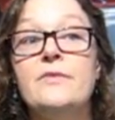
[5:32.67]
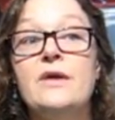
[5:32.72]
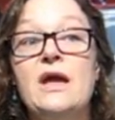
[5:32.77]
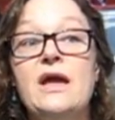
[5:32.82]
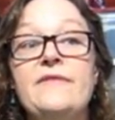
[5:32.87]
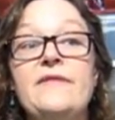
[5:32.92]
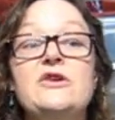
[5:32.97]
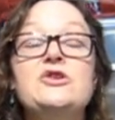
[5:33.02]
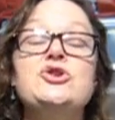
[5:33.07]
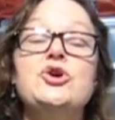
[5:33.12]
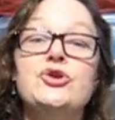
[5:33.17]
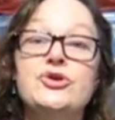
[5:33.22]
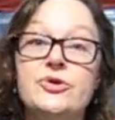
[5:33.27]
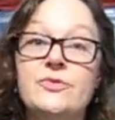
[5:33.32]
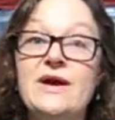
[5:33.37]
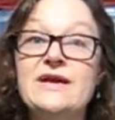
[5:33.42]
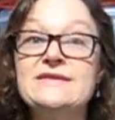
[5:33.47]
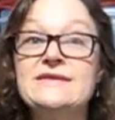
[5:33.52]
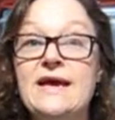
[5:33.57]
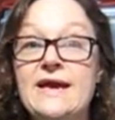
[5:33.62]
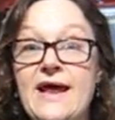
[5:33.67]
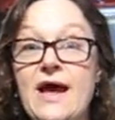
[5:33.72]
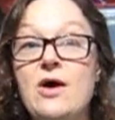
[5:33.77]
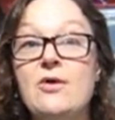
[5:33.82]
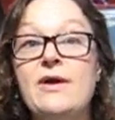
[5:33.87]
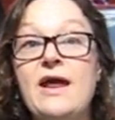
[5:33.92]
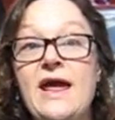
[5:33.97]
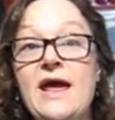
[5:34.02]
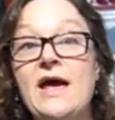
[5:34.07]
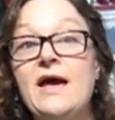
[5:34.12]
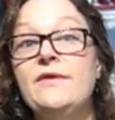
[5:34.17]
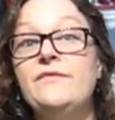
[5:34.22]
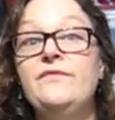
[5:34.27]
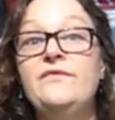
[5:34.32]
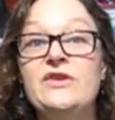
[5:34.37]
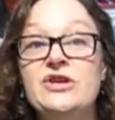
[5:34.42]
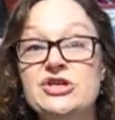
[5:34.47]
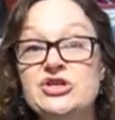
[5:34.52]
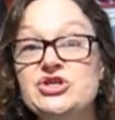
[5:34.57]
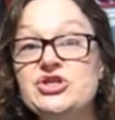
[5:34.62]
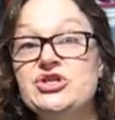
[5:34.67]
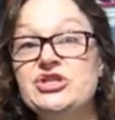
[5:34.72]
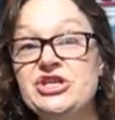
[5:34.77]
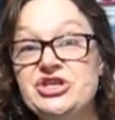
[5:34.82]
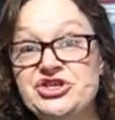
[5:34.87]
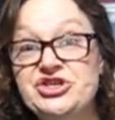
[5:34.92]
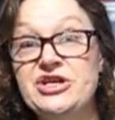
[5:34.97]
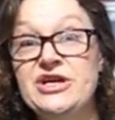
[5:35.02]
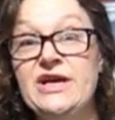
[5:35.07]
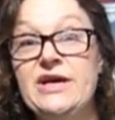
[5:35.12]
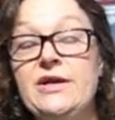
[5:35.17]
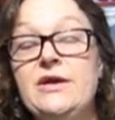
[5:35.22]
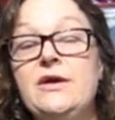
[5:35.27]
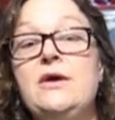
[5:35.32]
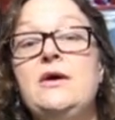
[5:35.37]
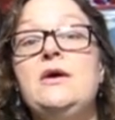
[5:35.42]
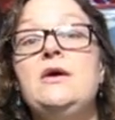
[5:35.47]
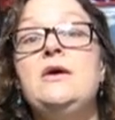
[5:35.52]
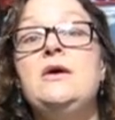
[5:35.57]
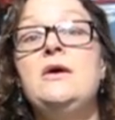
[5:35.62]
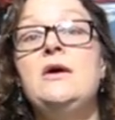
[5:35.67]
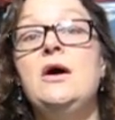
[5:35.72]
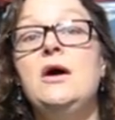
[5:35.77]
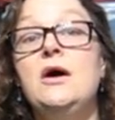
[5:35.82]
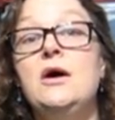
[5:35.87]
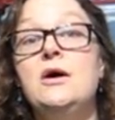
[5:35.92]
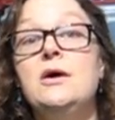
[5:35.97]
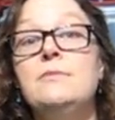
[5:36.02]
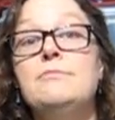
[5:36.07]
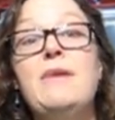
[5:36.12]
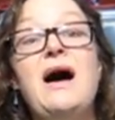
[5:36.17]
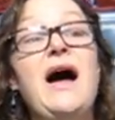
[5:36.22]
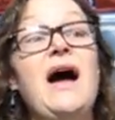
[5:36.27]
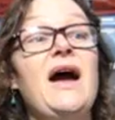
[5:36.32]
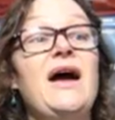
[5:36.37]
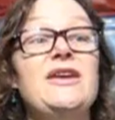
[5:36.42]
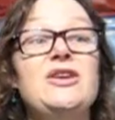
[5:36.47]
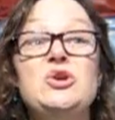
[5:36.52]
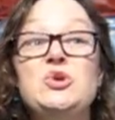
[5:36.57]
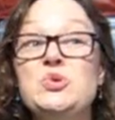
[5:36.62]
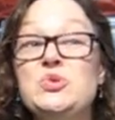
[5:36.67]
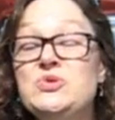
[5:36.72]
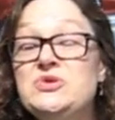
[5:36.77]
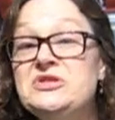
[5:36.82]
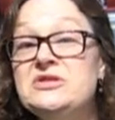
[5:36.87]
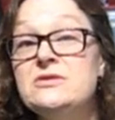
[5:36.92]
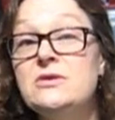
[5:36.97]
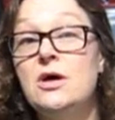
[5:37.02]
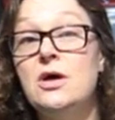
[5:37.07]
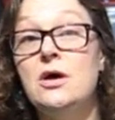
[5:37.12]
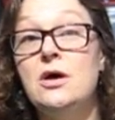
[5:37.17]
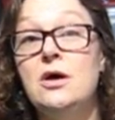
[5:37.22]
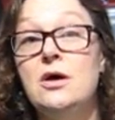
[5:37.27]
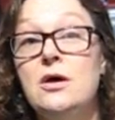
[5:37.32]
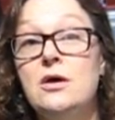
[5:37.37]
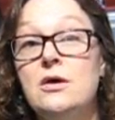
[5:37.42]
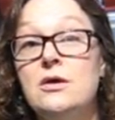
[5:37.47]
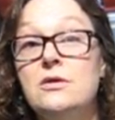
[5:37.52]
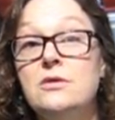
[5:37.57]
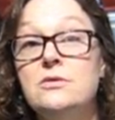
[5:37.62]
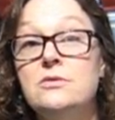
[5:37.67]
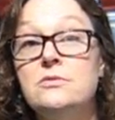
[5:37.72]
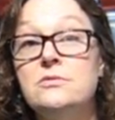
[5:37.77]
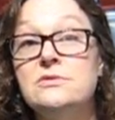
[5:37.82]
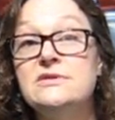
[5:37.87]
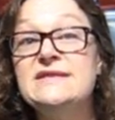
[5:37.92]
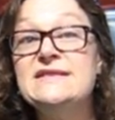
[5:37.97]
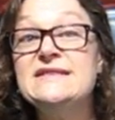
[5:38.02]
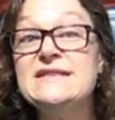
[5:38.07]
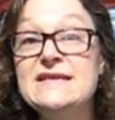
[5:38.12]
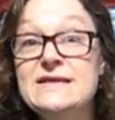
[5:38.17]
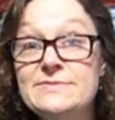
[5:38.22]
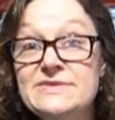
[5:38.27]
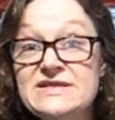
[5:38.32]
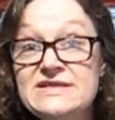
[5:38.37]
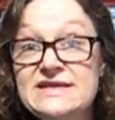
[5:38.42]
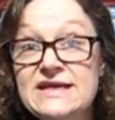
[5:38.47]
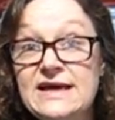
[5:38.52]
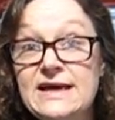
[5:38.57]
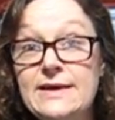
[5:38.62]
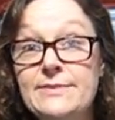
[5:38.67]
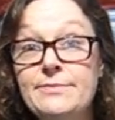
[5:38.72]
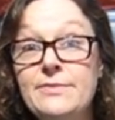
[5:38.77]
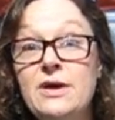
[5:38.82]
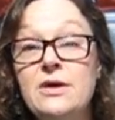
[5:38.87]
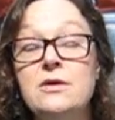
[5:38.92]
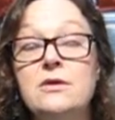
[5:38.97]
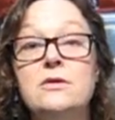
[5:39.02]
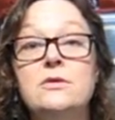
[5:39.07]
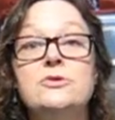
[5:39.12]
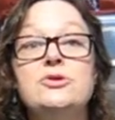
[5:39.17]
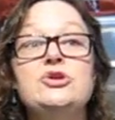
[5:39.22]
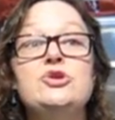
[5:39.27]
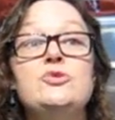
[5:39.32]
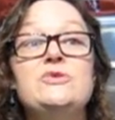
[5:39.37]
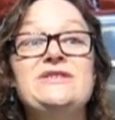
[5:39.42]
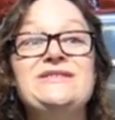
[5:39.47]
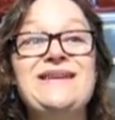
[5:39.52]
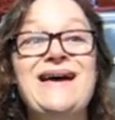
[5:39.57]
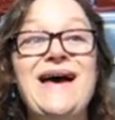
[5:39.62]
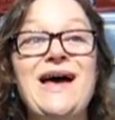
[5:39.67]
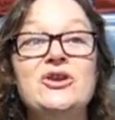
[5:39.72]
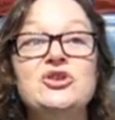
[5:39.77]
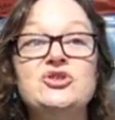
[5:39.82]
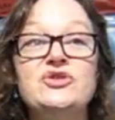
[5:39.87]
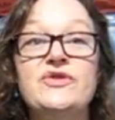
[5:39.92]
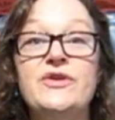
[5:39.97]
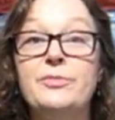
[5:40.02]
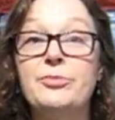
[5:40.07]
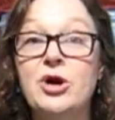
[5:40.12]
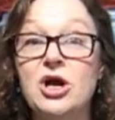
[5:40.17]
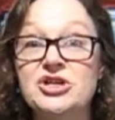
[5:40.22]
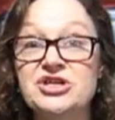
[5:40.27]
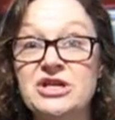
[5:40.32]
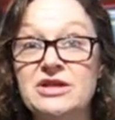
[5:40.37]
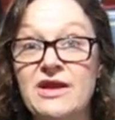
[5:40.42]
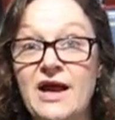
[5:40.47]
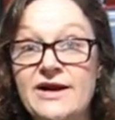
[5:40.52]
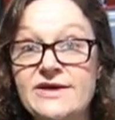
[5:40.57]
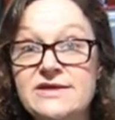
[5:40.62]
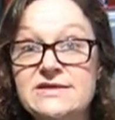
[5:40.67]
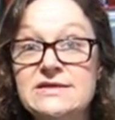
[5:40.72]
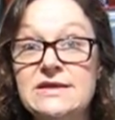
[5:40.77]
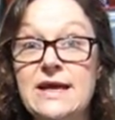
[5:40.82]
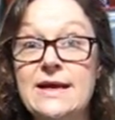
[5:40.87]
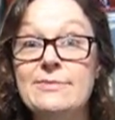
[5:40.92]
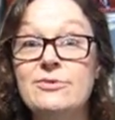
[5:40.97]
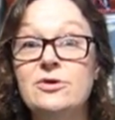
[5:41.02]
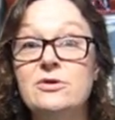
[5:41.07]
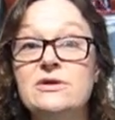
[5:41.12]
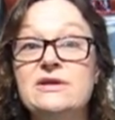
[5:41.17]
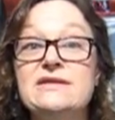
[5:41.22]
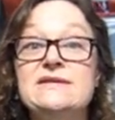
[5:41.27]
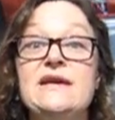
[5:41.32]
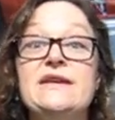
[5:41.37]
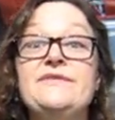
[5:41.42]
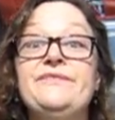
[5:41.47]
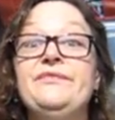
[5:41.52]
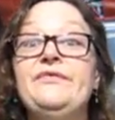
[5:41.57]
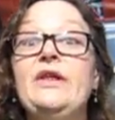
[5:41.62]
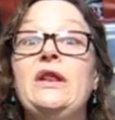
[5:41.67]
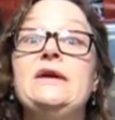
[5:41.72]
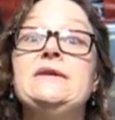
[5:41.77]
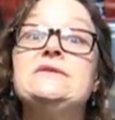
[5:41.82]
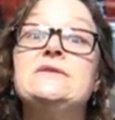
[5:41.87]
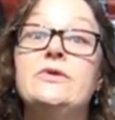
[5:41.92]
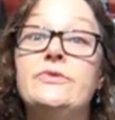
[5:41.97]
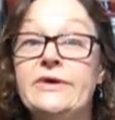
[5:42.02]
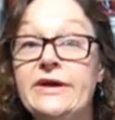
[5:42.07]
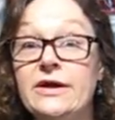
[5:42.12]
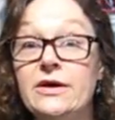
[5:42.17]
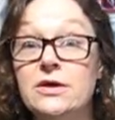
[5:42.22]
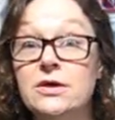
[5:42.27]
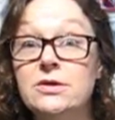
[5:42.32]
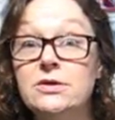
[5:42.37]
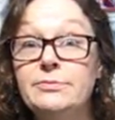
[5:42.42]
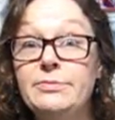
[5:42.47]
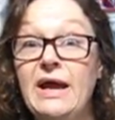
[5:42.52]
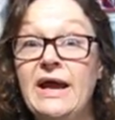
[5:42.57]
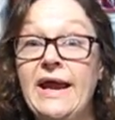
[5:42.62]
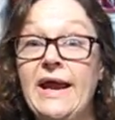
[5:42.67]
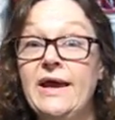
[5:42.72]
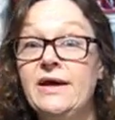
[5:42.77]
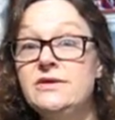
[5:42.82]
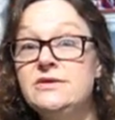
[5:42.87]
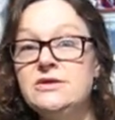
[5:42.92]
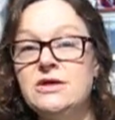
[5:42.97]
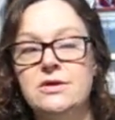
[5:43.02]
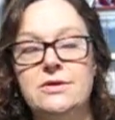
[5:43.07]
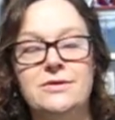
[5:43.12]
then turned it right side out and finished stitching it. I used steam-a-seam to attach the Project Linus label because I didn't feel like sewing it on by hand.